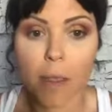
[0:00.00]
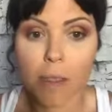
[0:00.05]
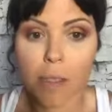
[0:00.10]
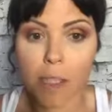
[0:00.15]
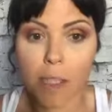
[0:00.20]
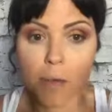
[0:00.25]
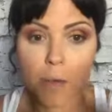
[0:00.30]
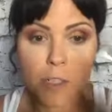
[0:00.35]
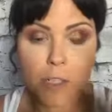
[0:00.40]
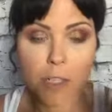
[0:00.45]

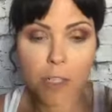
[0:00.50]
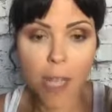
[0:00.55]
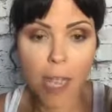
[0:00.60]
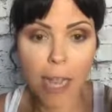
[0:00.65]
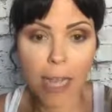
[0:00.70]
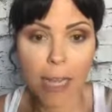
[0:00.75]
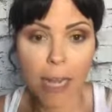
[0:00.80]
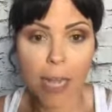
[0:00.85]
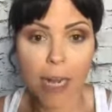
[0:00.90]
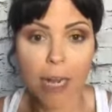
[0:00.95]
See, we're just
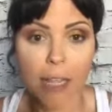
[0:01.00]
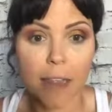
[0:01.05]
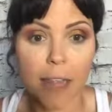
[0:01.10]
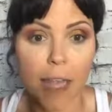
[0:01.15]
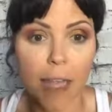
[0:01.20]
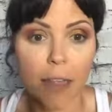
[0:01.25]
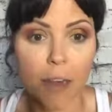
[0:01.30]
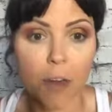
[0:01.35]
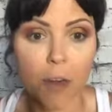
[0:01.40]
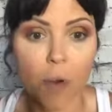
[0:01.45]
highlighting
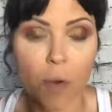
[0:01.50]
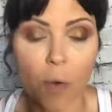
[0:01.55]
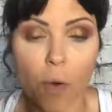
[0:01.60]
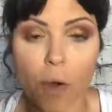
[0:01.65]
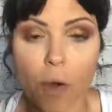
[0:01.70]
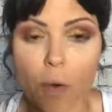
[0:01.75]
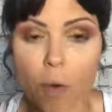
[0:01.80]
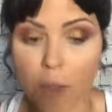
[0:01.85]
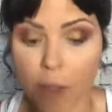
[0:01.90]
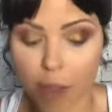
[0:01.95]
that inner
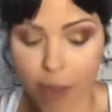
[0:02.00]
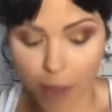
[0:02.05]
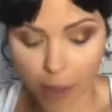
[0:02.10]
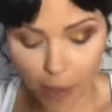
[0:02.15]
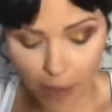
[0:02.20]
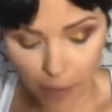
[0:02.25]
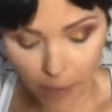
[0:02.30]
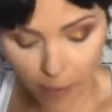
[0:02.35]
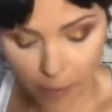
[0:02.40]
corner with the